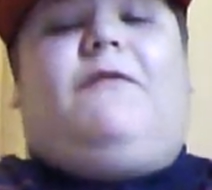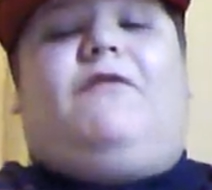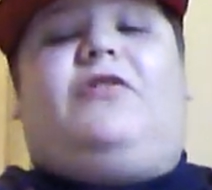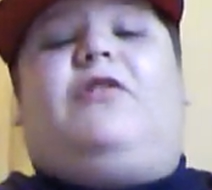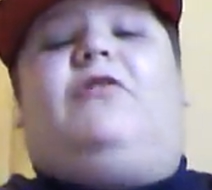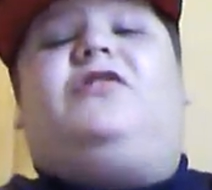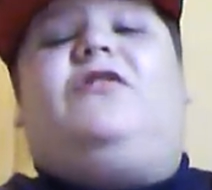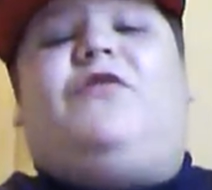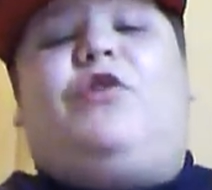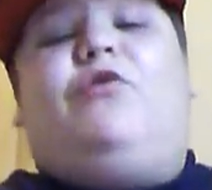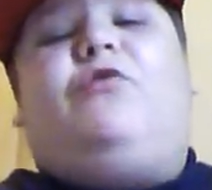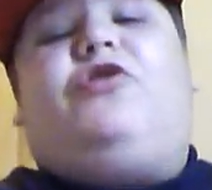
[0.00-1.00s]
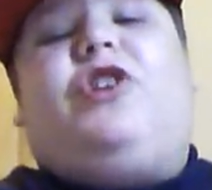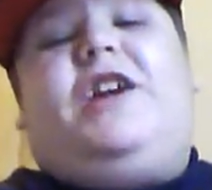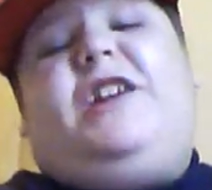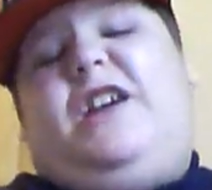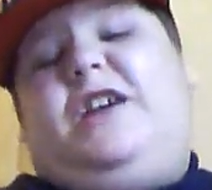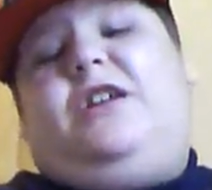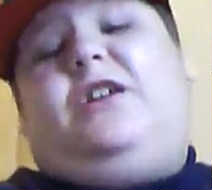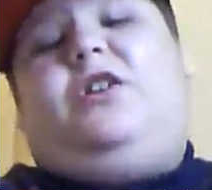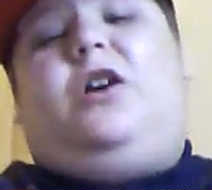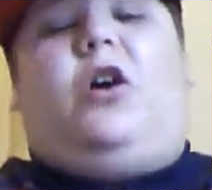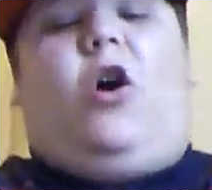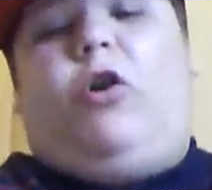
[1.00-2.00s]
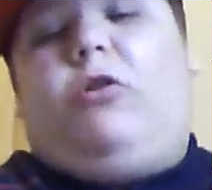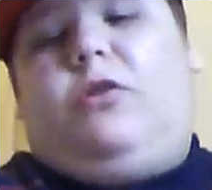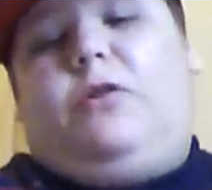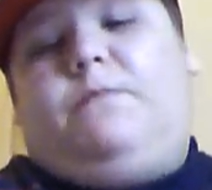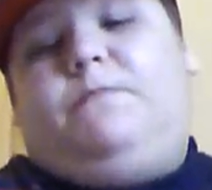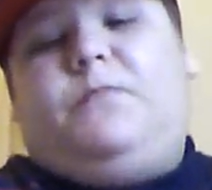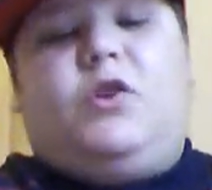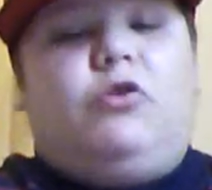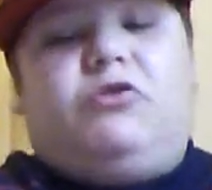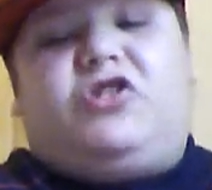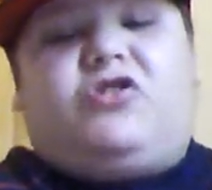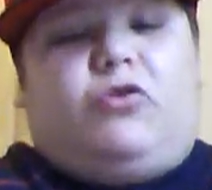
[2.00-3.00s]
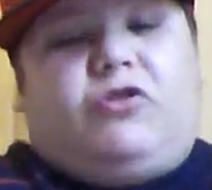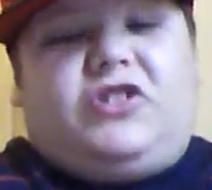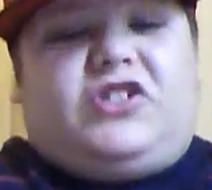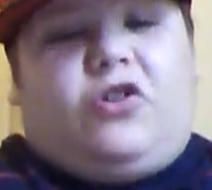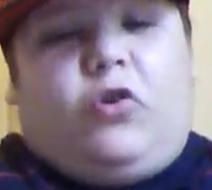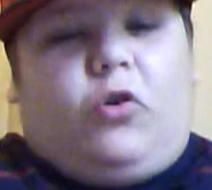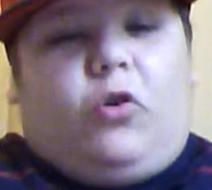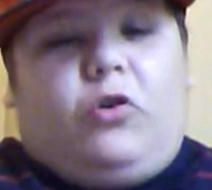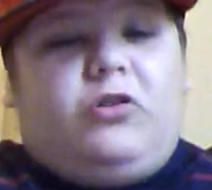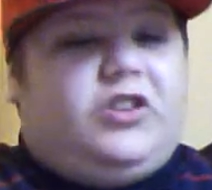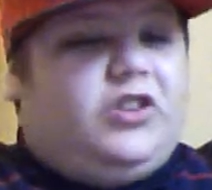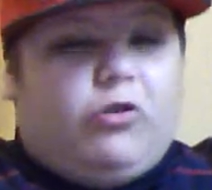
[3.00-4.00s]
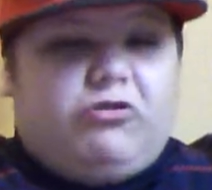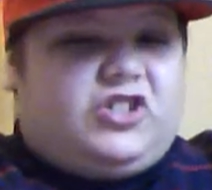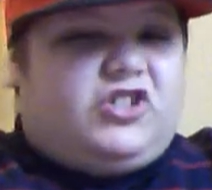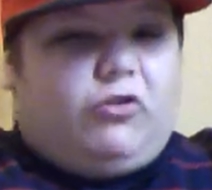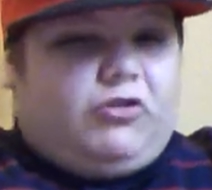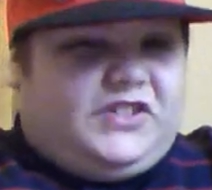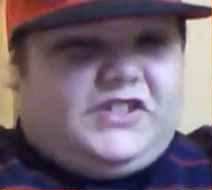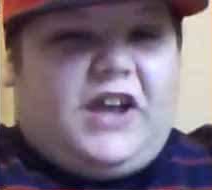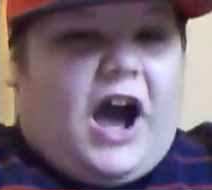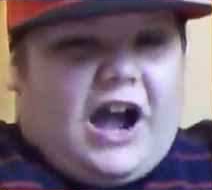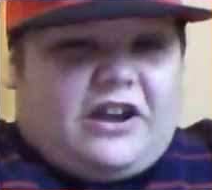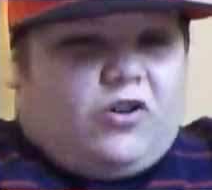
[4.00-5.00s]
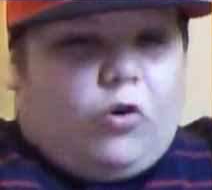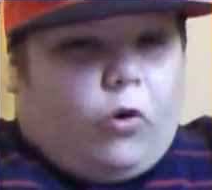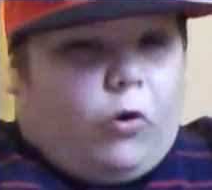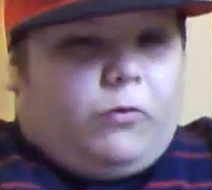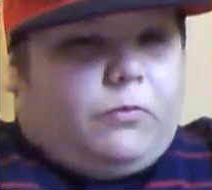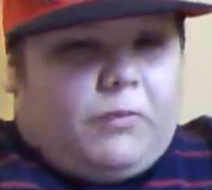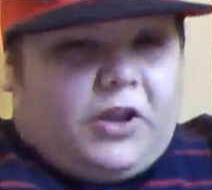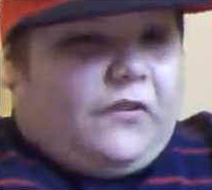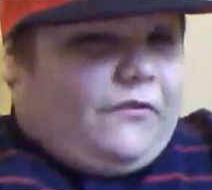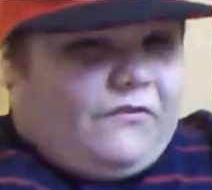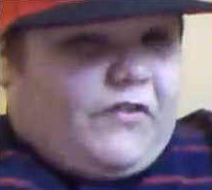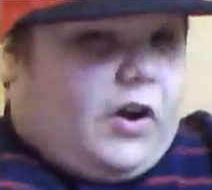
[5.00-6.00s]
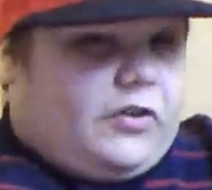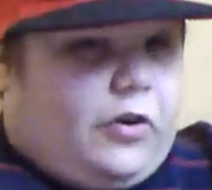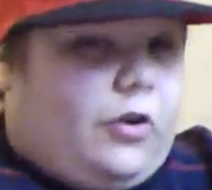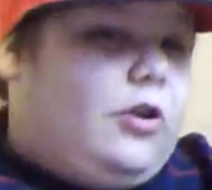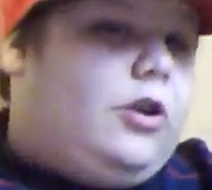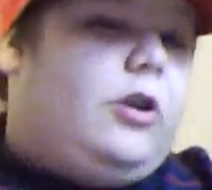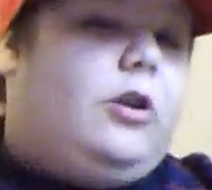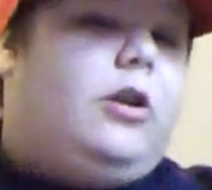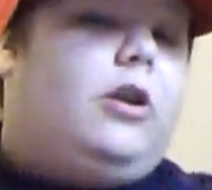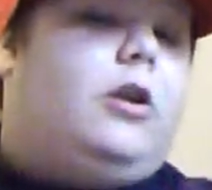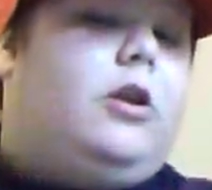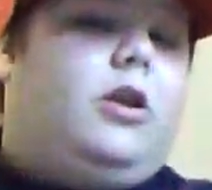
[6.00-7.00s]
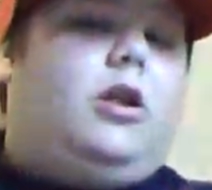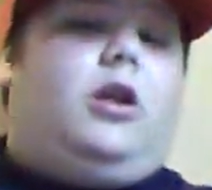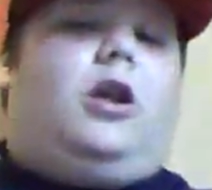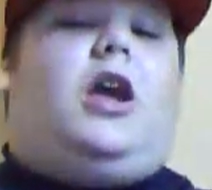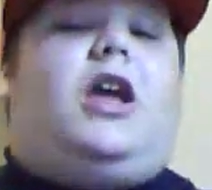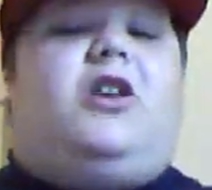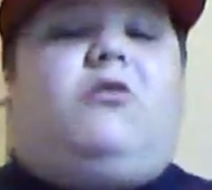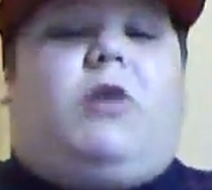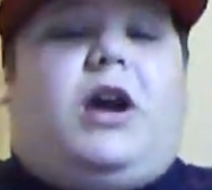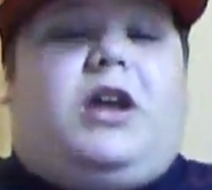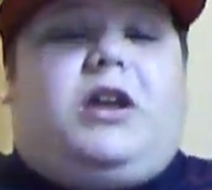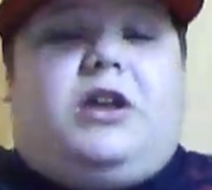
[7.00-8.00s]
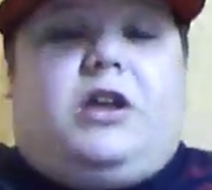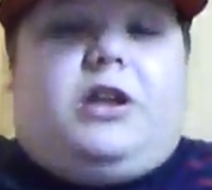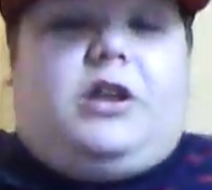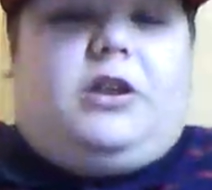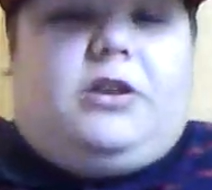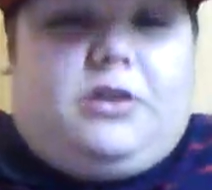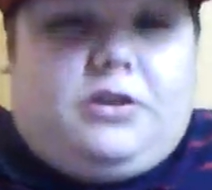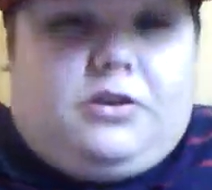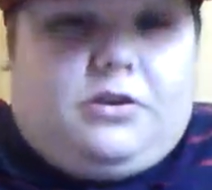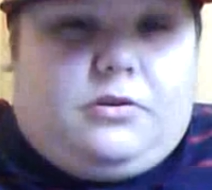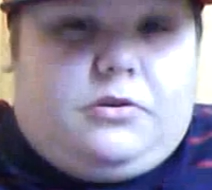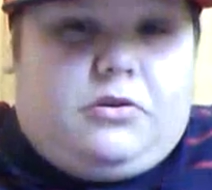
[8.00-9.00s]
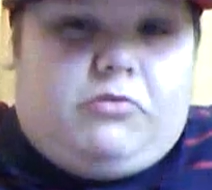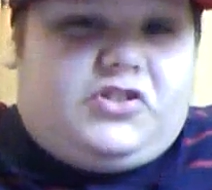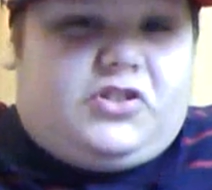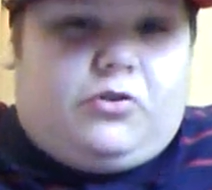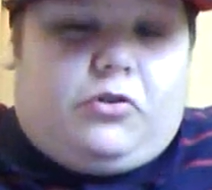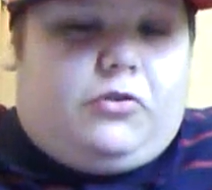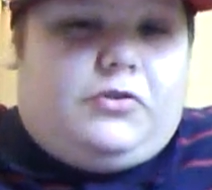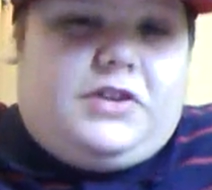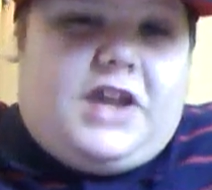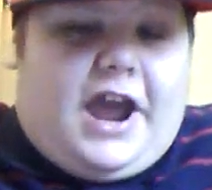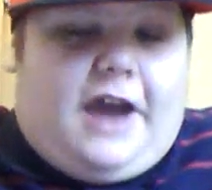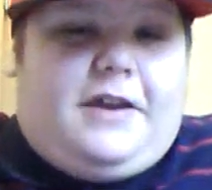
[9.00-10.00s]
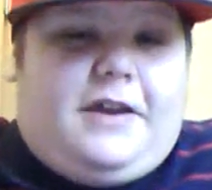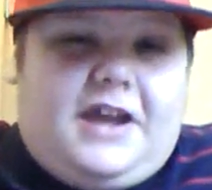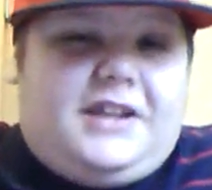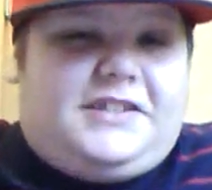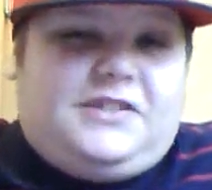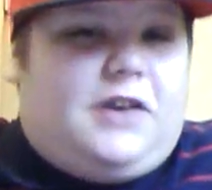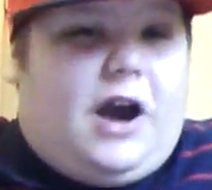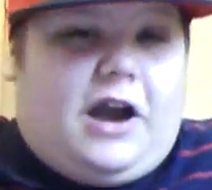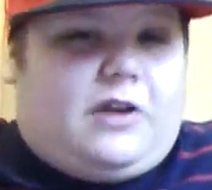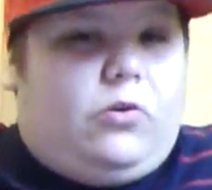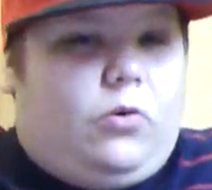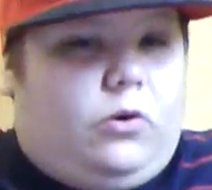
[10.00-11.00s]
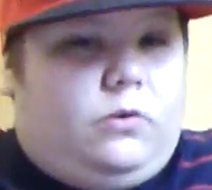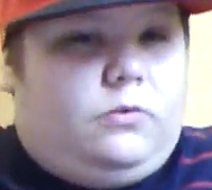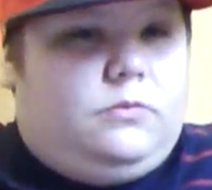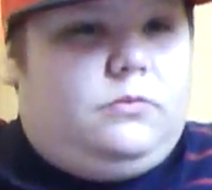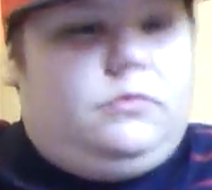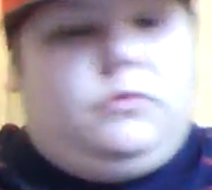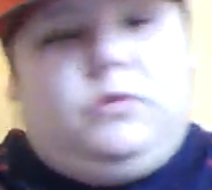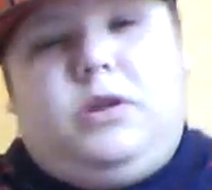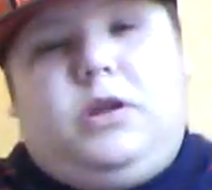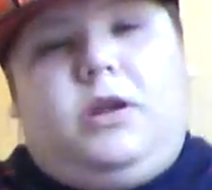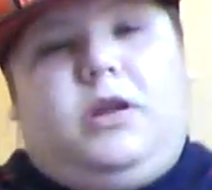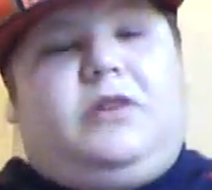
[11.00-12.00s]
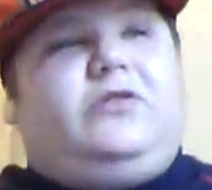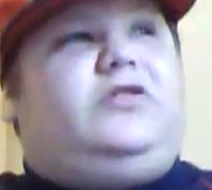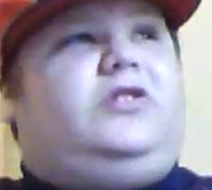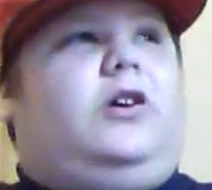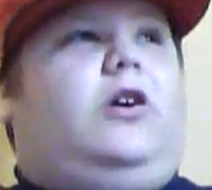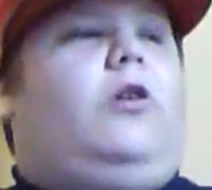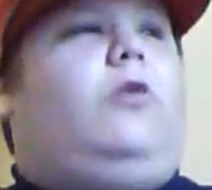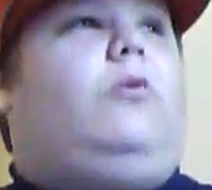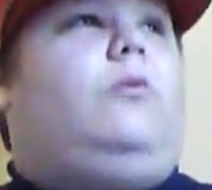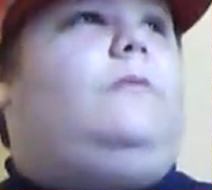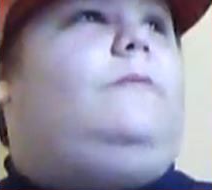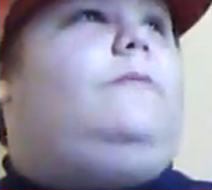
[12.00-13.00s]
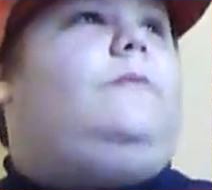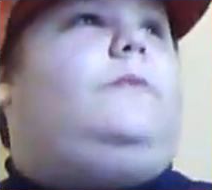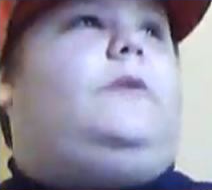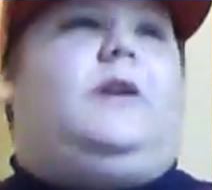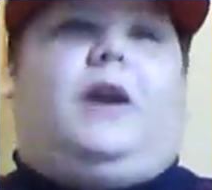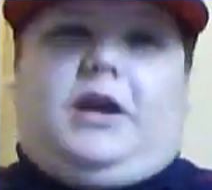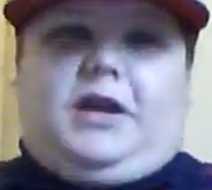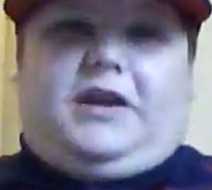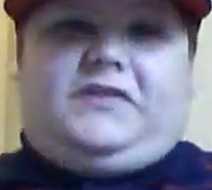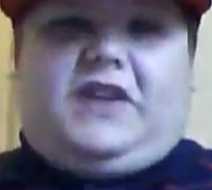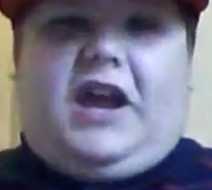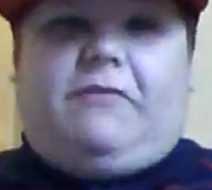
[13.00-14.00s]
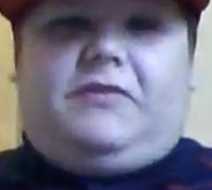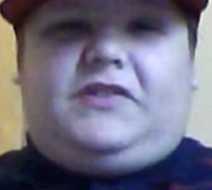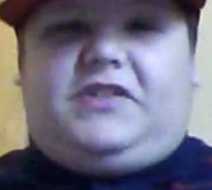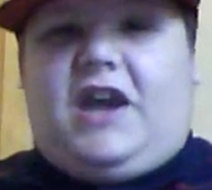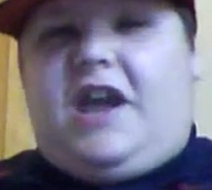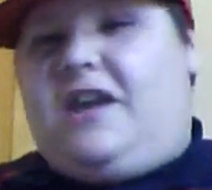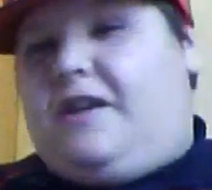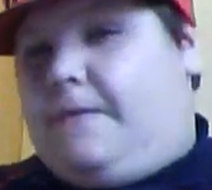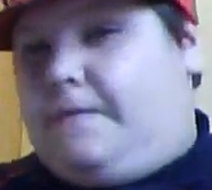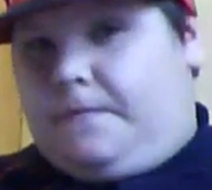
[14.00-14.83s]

for those of you who think, new school is cool, new school is not cool, motherfucker. Anyway, new school, yeah, it's not cool. So, as I would say,